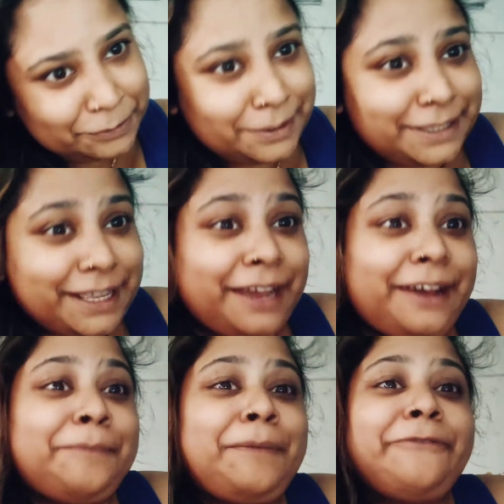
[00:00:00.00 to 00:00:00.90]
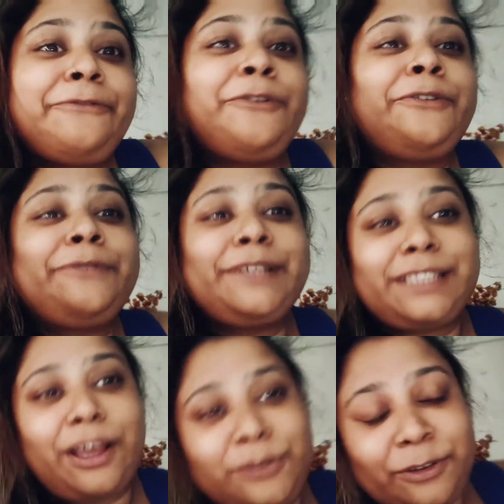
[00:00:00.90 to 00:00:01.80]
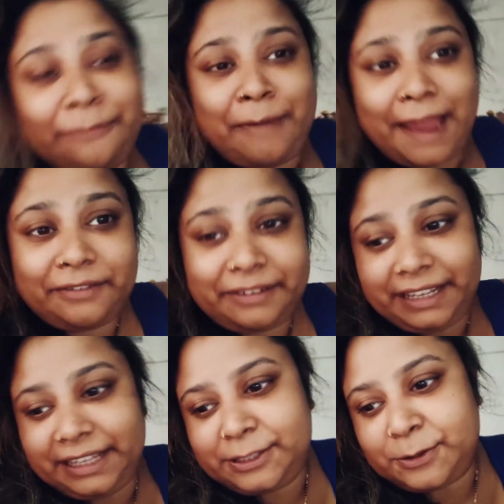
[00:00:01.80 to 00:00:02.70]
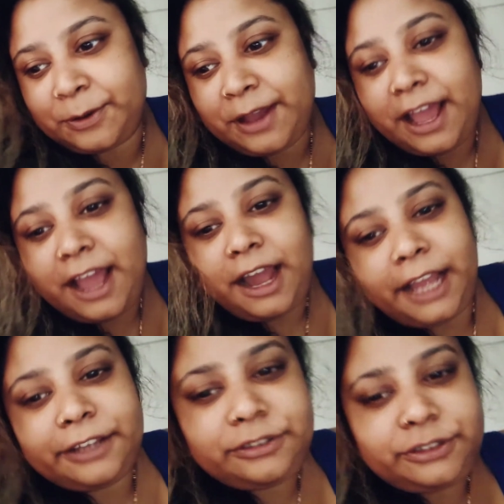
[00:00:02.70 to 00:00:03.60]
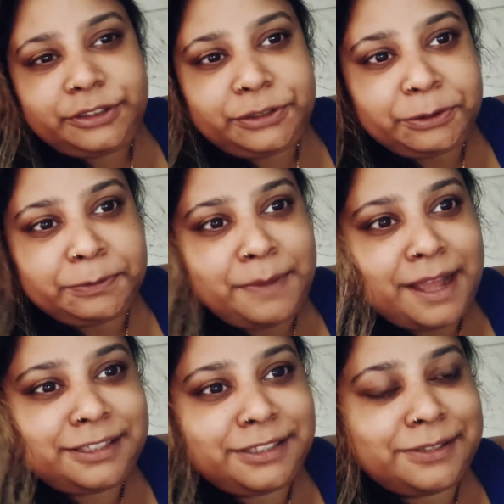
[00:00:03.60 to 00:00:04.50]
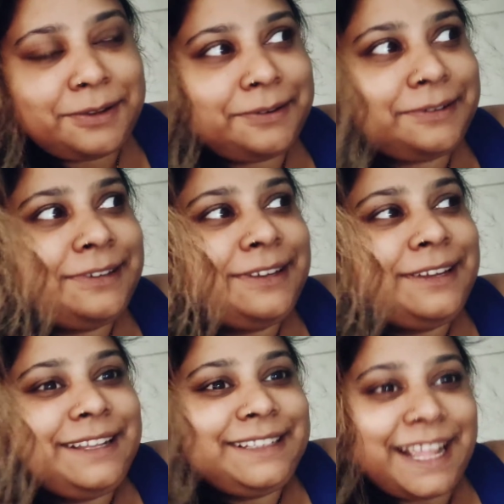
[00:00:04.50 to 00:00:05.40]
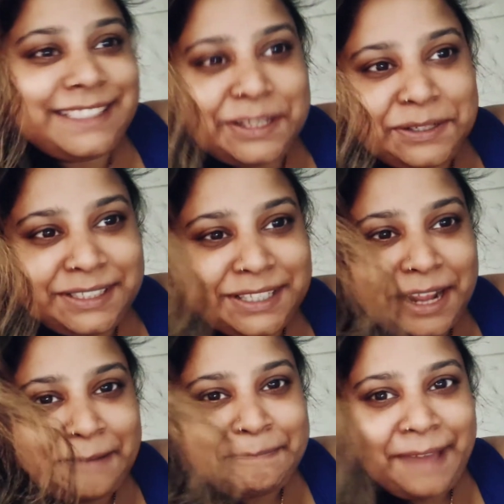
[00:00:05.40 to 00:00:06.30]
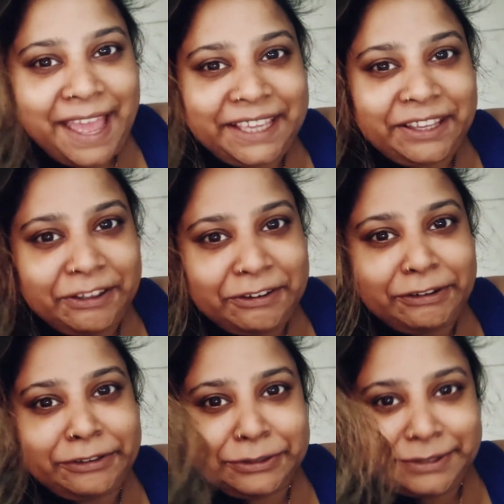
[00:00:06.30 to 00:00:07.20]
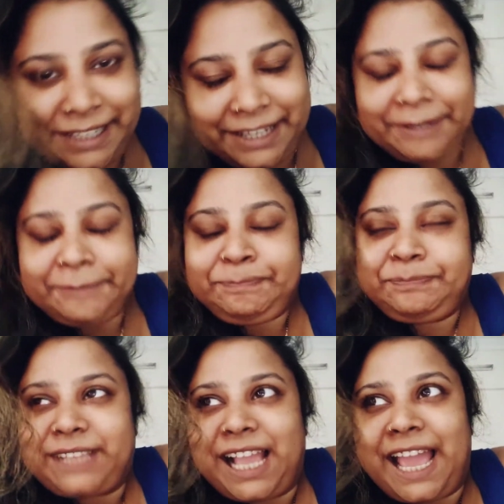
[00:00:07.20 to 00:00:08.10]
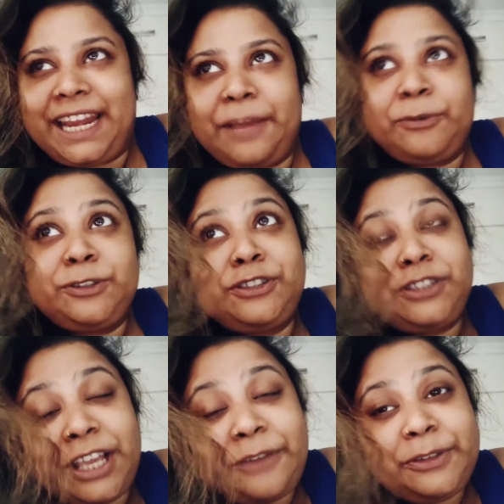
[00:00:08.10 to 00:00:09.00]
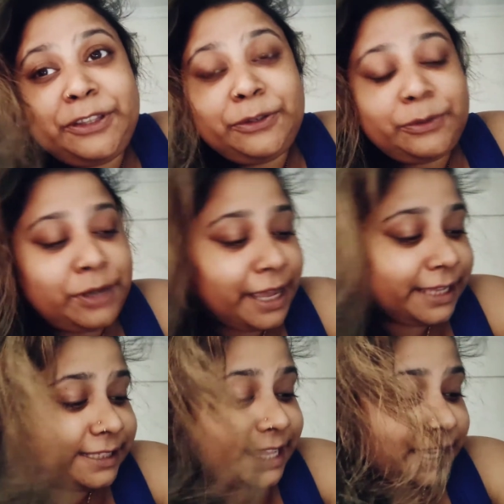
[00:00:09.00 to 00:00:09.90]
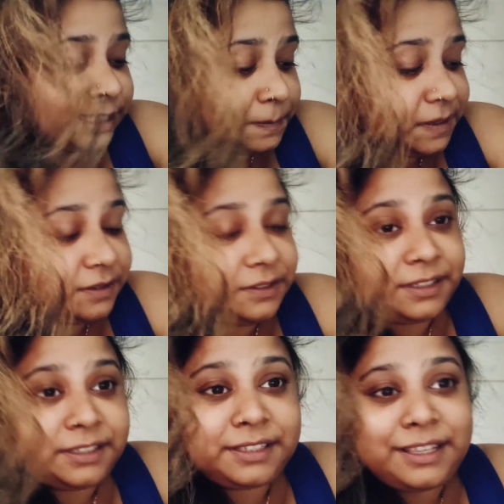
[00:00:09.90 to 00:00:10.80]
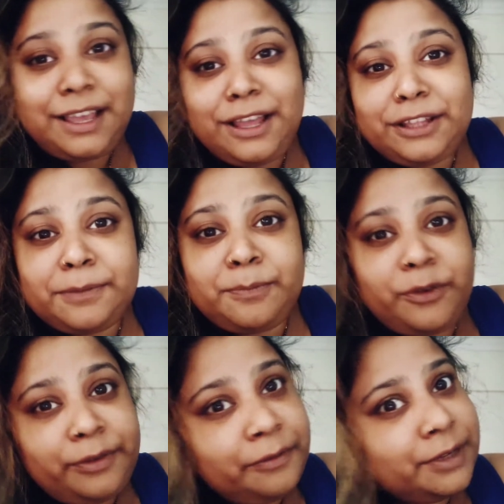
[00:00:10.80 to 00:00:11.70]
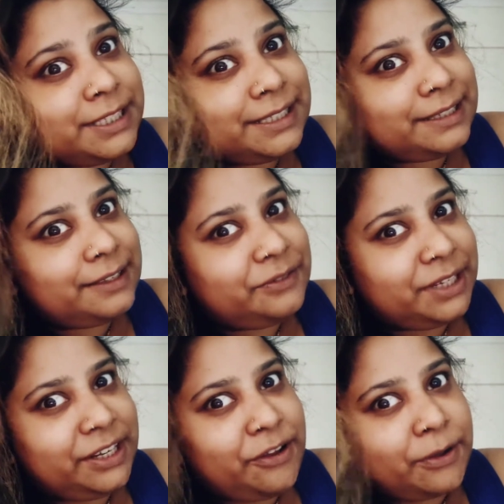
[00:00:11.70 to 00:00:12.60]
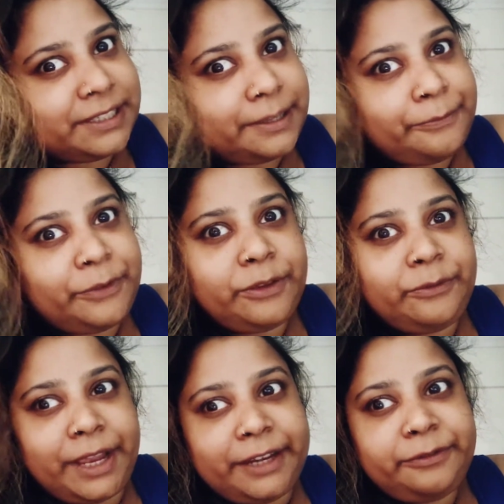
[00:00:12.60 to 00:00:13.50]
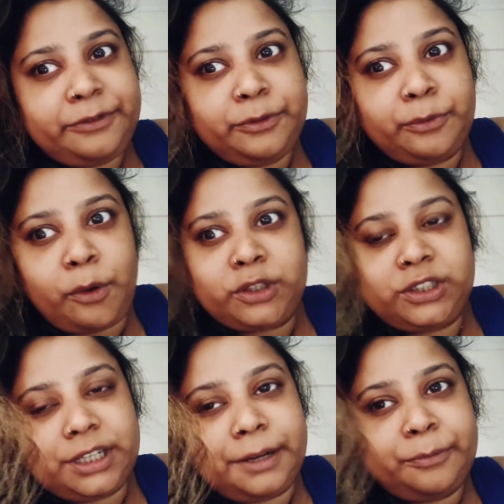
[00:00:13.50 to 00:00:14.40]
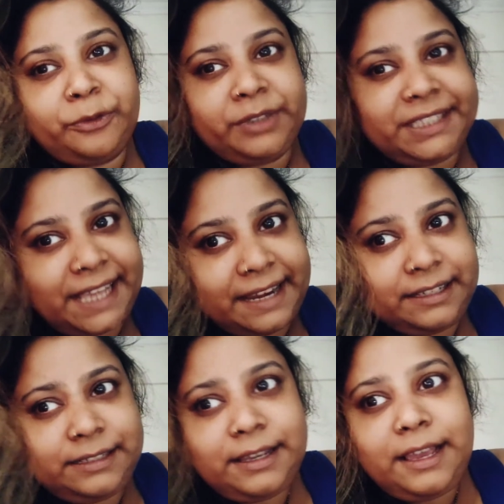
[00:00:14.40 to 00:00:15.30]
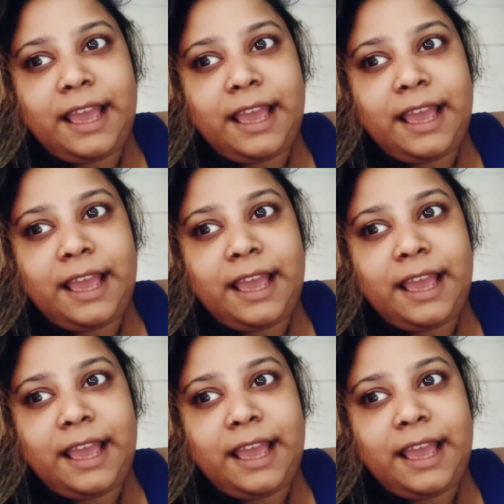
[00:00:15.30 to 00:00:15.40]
it was my phone was out of battery, so I couldn't shoot much, so that's the reason I'm back here today and I want to share with you guys the experience. The movie was really awesome. We went to watch a movie Tenet